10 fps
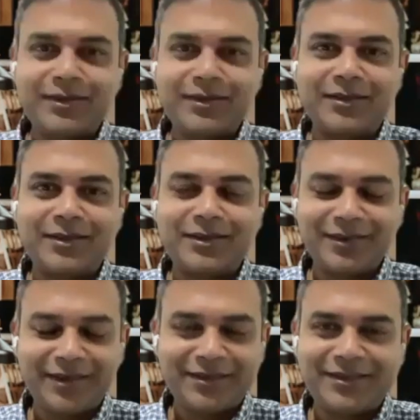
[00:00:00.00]
Yes.
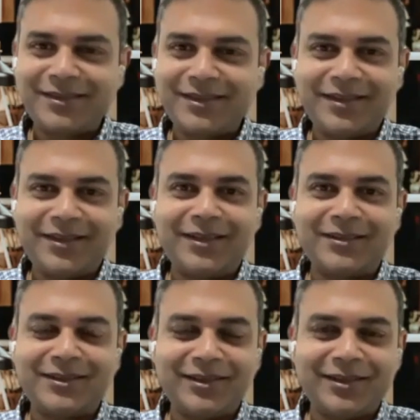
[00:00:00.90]
Yes. It
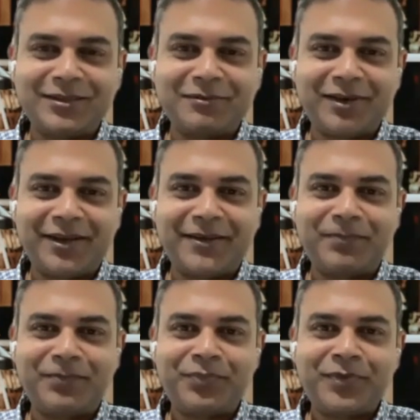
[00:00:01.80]
does. It does fly.
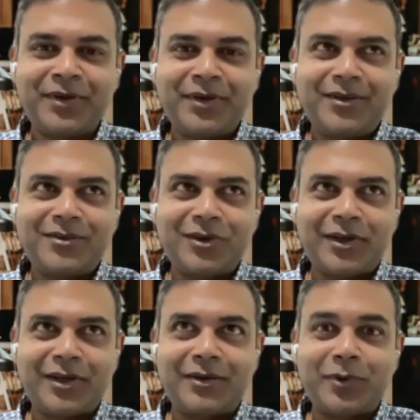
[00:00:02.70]
So I,
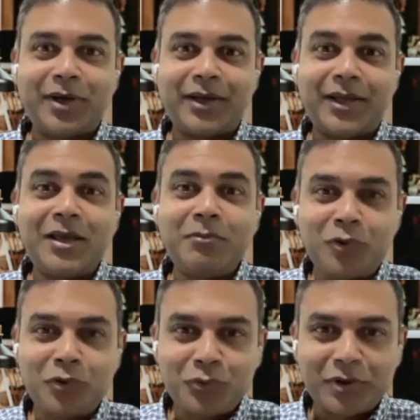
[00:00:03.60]
I, I came
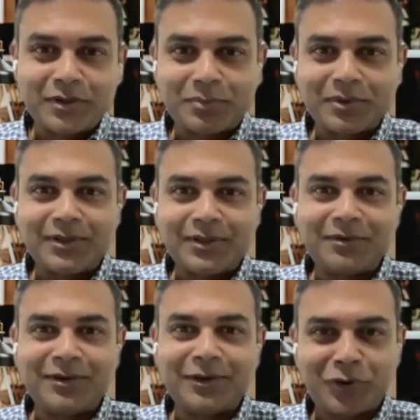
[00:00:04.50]
to you as a person
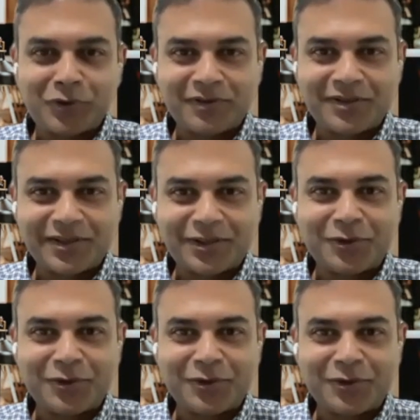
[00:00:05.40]
with a lot of
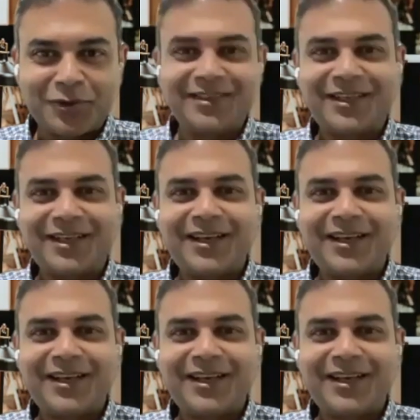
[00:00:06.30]
insecurities.